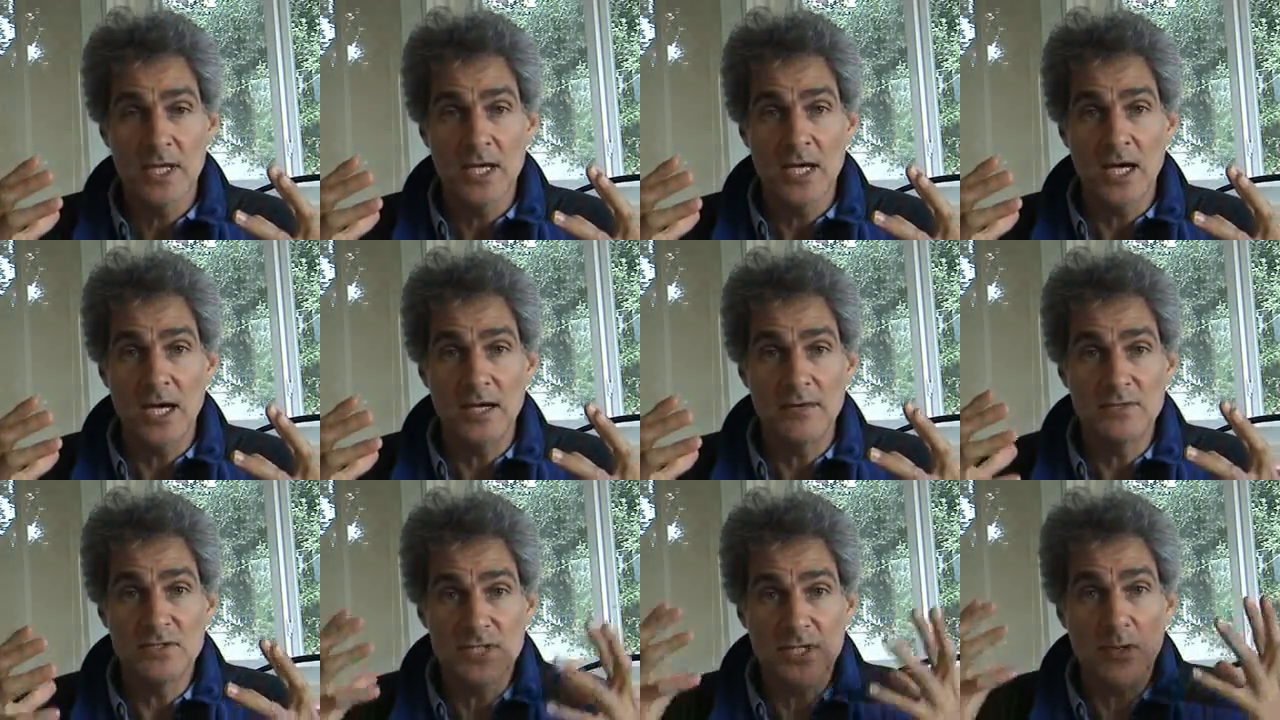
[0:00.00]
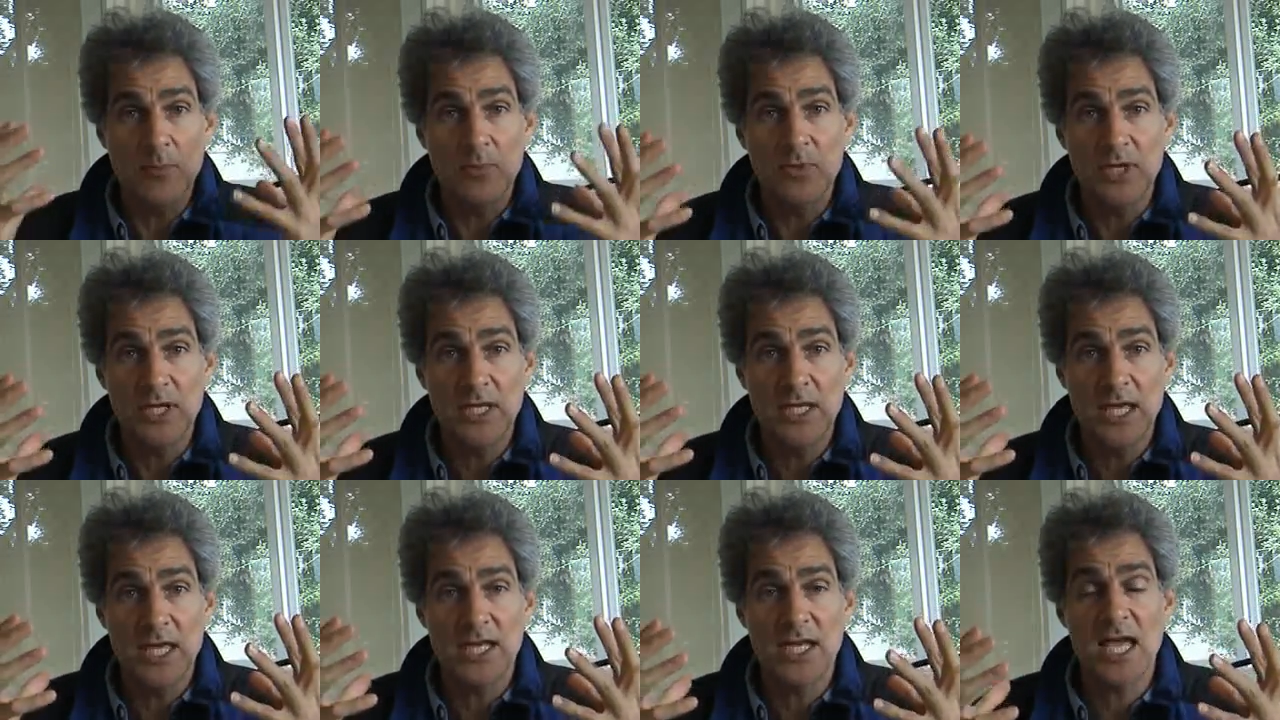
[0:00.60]
of
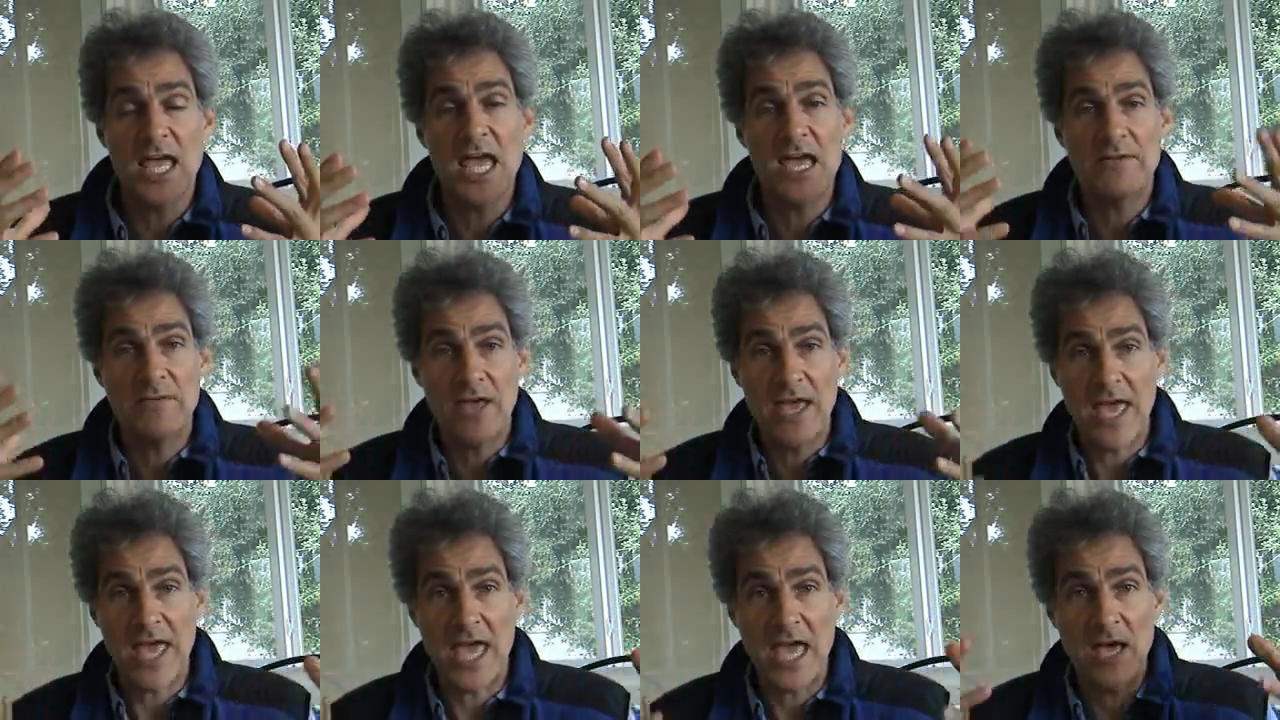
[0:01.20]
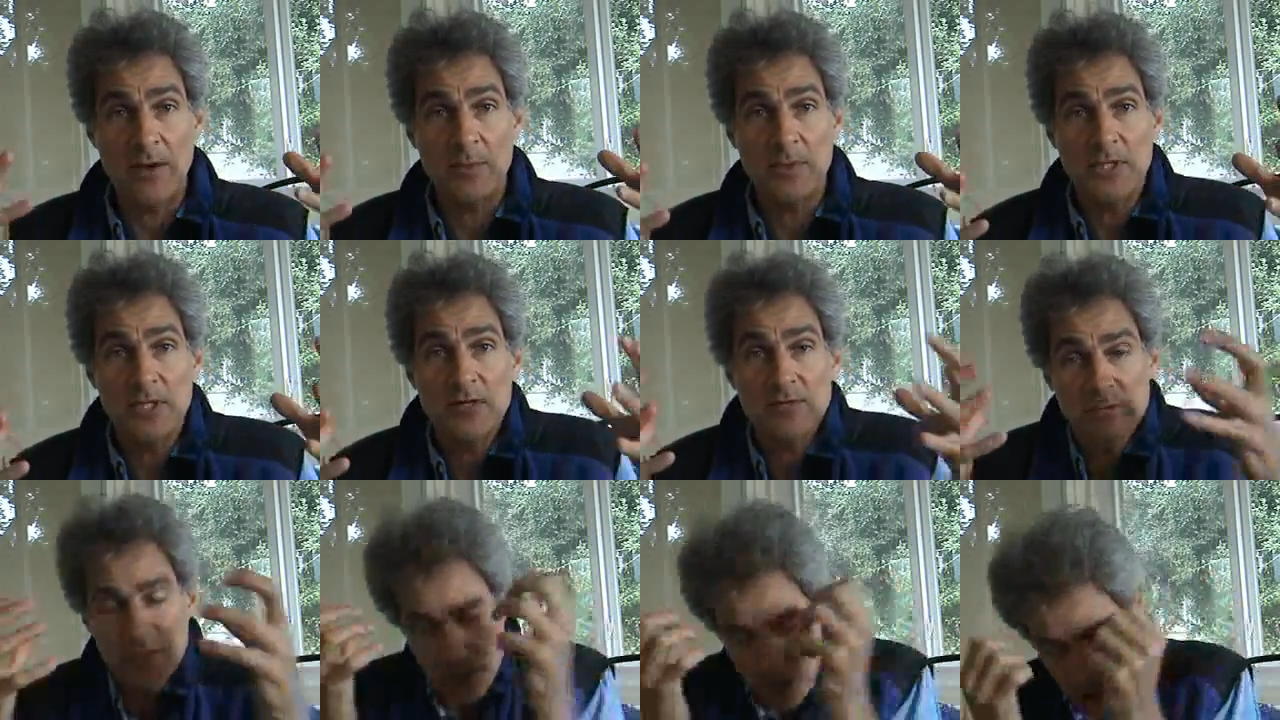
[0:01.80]
something, and I have a habit
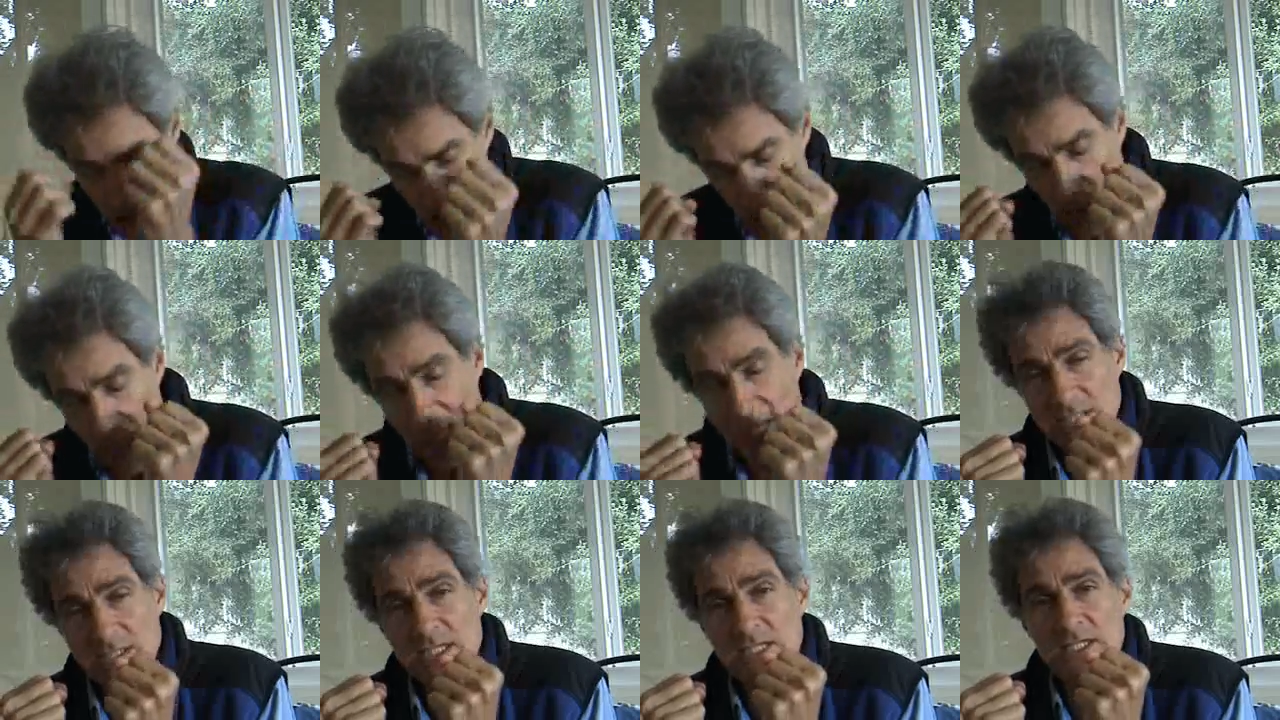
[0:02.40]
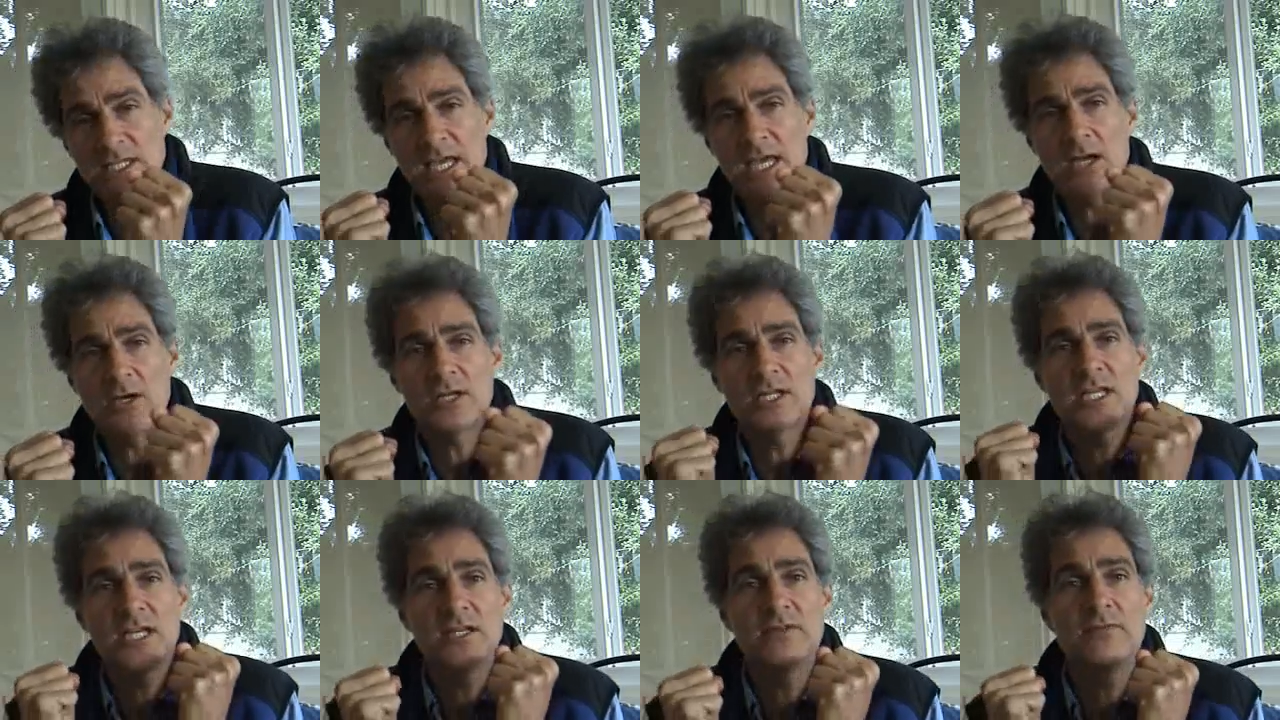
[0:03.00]
of contracting down and
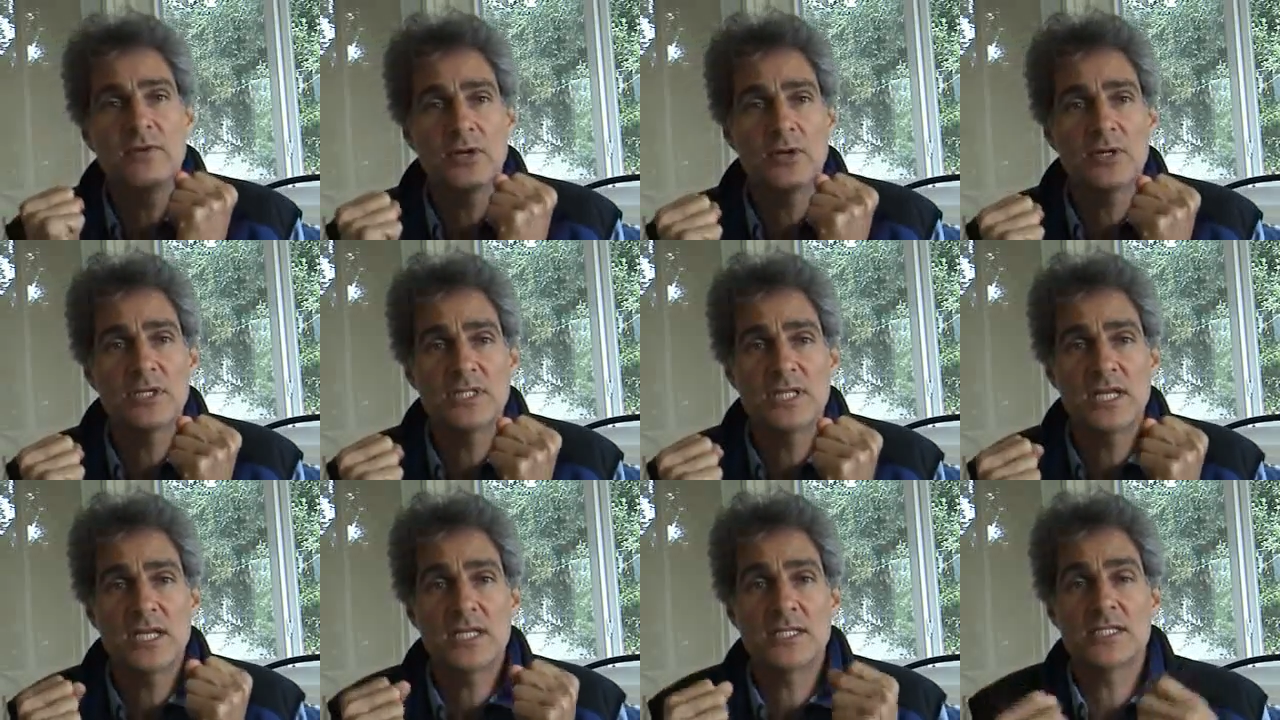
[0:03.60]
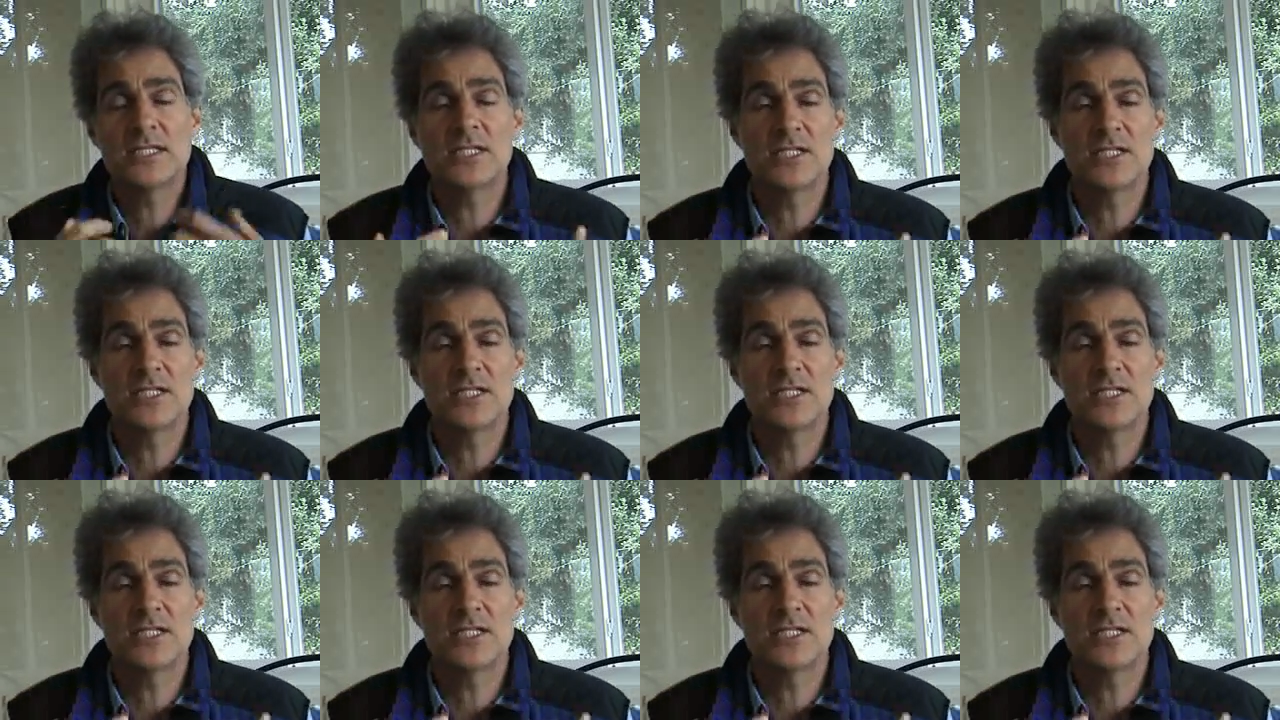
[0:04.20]
getting very tense,